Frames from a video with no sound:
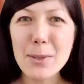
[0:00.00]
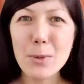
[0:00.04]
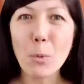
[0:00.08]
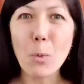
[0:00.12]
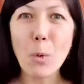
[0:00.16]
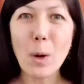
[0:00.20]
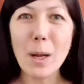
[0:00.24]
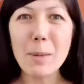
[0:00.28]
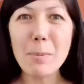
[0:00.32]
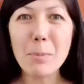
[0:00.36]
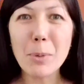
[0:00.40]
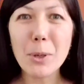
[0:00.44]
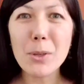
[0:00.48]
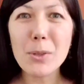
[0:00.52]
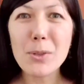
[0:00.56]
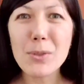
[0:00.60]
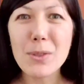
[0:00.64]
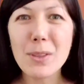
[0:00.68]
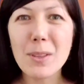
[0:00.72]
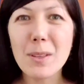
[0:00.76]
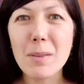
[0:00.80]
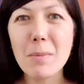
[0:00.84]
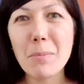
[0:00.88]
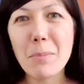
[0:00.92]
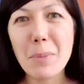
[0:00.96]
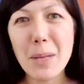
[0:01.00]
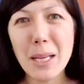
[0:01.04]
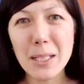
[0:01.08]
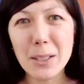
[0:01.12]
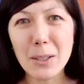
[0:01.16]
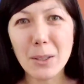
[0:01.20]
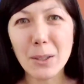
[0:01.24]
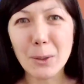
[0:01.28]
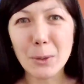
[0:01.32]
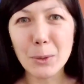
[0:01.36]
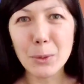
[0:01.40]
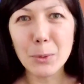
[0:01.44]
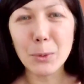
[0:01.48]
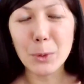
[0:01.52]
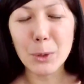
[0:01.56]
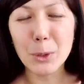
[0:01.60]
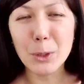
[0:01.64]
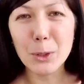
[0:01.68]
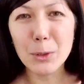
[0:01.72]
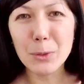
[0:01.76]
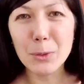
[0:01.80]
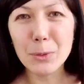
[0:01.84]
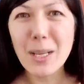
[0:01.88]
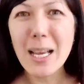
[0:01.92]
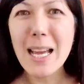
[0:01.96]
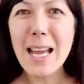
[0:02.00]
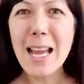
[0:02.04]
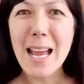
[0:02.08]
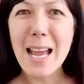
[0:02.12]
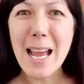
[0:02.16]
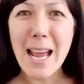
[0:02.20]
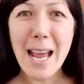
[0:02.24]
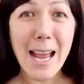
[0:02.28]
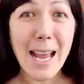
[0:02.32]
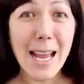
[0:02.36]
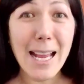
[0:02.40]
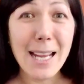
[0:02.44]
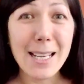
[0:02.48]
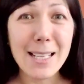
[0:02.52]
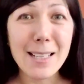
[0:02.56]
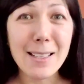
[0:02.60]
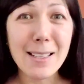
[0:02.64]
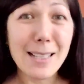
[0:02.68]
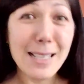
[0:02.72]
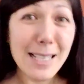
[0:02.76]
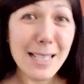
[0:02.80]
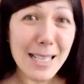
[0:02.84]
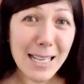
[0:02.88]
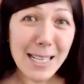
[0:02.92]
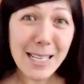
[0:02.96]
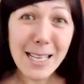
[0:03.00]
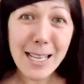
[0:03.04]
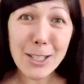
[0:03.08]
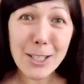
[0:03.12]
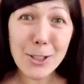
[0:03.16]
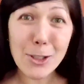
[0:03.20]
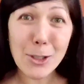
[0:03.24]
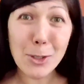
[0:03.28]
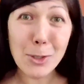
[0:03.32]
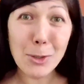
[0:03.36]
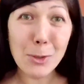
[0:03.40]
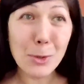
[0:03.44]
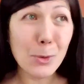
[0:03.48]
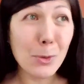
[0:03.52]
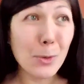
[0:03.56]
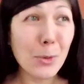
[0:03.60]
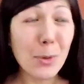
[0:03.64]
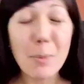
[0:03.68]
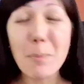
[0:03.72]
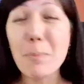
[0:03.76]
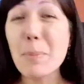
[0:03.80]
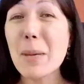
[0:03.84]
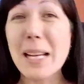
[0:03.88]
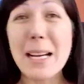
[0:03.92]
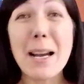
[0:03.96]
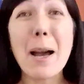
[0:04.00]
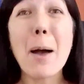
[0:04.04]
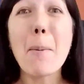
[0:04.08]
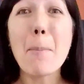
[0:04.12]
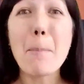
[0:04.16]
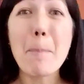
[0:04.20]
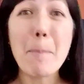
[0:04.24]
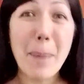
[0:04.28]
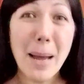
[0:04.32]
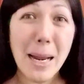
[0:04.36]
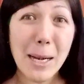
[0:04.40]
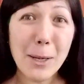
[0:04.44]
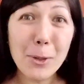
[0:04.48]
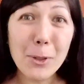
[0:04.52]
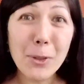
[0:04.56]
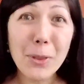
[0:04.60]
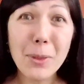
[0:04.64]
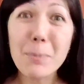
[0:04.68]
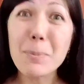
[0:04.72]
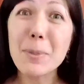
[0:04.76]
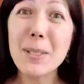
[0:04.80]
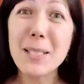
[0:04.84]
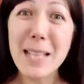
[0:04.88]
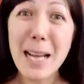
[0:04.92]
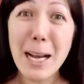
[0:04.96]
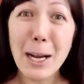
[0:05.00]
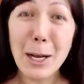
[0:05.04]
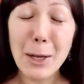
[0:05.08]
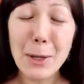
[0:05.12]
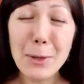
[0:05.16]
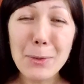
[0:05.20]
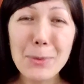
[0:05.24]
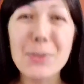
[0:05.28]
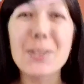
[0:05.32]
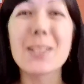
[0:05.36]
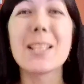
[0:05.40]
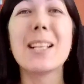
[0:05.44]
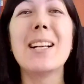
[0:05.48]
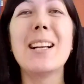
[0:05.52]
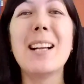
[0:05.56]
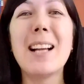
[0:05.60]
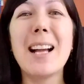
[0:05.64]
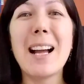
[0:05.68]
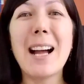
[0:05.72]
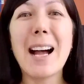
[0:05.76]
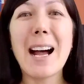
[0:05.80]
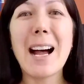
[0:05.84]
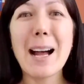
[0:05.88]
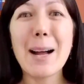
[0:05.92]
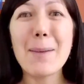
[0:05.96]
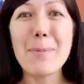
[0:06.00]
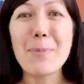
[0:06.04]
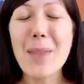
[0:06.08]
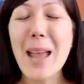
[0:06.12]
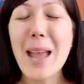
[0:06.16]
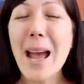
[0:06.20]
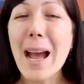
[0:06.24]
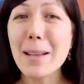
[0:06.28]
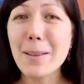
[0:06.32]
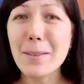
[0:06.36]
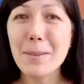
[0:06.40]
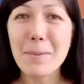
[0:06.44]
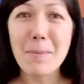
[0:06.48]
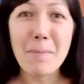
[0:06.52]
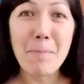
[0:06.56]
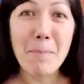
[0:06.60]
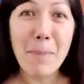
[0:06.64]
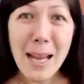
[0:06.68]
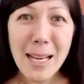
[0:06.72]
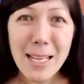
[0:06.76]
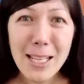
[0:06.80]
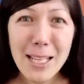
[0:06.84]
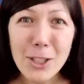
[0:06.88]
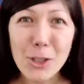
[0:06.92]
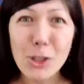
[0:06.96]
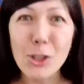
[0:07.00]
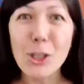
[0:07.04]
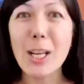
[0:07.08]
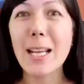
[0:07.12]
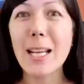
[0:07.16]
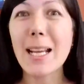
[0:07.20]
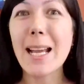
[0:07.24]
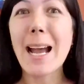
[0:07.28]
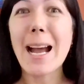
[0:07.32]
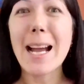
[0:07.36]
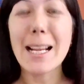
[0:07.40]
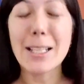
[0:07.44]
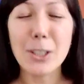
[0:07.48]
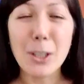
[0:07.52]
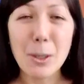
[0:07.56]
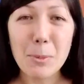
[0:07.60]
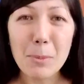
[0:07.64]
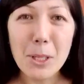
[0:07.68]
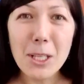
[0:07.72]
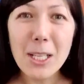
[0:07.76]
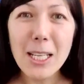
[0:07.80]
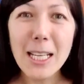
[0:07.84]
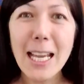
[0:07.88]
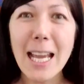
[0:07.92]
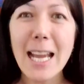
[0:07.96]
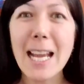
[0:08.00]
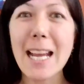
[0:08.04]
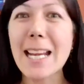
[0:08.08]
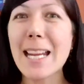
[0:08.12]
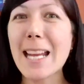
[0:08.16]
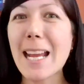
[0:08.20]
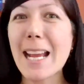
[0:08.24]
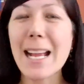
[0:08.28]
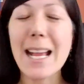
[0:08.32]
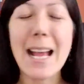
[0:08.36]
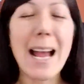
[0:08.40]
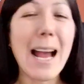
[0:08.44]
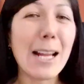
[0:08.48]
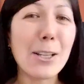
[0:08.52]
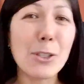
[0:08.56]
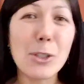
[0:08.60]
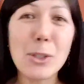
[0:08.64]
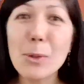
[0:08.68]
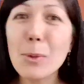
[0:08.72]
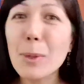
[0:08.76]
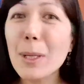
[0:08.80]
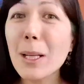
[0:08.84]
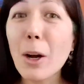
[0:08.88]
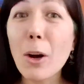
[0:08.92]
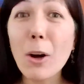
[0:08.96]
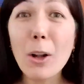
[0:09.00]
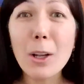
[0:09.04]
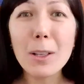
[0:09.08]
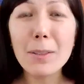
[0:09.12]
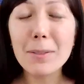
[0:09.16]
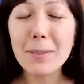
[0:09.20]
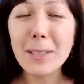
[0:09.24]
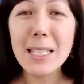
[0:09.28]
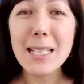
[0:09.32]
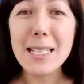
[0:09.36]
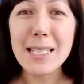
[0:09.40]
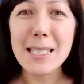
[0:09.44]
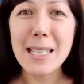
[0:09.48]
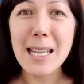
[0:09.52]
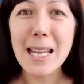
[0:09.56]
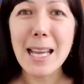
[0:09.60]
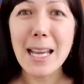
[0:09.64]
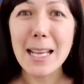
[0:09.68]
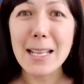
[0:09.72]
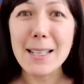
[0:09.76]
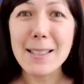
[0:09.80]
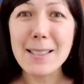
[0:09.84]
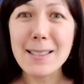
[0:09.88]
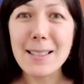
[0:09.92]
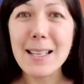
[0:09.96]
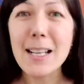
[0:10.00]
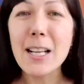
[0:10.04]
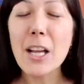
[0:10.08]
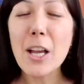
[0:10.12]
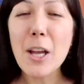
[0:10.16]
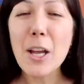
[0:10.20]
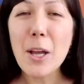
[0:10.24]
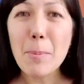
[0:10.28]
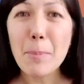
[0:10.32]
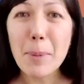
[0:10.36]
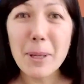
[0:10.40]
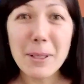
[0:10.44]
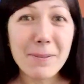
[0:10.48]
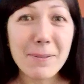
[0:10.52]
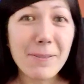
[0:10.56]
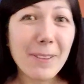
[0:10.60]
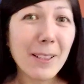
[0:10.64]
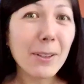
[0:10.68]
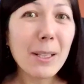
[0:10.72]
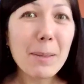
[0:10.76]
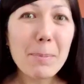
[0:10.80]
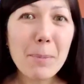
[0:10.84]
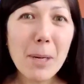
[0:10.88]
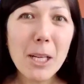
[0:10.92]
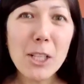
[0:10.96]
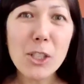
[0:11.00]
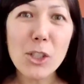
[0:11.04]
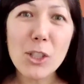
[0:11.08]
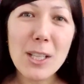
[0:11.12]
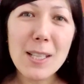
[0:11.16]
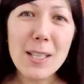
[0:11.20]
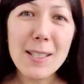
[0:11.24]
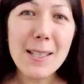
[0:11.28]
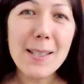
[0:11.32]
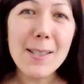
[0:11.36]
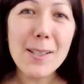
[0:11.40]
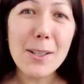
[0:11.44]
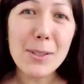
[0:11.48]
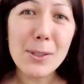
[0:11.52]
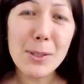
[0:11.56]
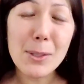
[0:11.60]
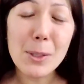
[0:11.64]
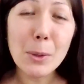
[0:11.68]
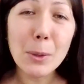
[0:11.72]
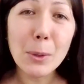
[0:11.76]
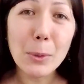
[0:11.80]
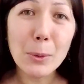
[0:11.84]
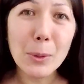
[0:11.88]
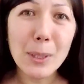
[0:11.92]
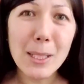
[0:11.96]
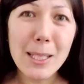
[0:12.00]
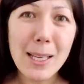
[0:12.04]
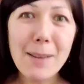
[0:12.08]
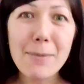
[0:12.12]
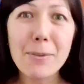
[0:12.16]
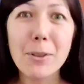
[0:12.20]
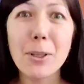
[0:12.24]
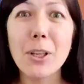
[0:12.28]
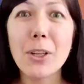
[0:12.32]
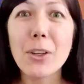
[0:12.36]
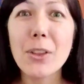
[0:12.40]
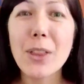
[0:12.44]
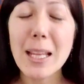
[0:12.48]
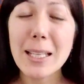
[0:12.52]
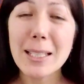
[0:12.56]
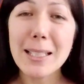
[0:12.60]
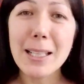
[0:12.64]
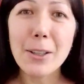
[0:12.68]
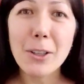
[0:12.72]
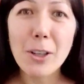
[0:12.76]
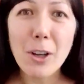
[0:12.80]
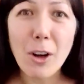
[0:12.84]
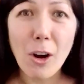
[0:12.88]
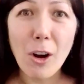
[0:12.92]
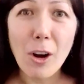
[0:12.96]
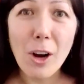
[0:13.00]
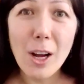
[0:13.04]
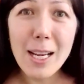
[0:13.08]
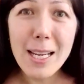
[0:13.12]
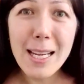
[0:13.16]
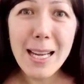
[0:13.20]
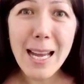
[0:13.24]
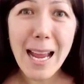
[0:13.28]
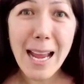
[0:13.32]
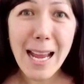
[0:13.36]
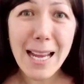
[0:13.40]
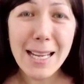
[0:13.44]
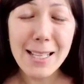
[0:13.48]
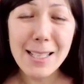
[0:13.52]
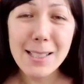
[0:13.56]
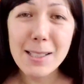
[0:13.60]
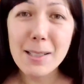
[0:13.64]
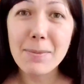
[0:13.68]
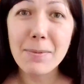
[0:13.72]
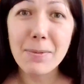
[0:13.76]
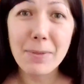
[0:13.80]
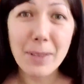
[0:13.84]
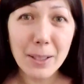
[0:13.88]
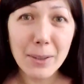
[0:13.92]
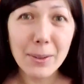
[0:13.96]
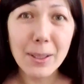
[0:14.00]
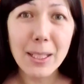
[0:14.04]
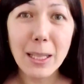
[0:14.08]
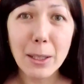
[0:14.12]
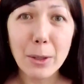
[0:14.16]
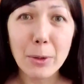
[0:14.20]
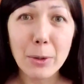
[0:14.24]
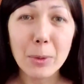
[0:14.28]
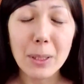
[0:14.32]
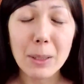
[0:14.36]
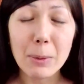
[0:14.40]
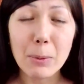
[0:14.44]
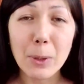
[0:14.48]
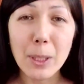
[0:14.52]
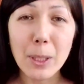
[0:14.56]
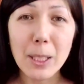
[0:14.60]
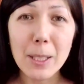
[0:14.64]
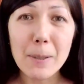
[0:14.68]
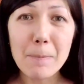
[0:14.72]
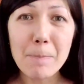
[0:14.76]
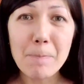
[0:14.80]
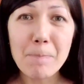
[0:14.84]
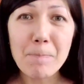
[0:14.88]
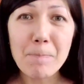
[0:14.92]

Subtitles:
one person being a lone wolf and needing to become better themselves at managing, at communicating, at doing all of these things. But very much this is a solo endeavor that they're on, and it's a very lonely one.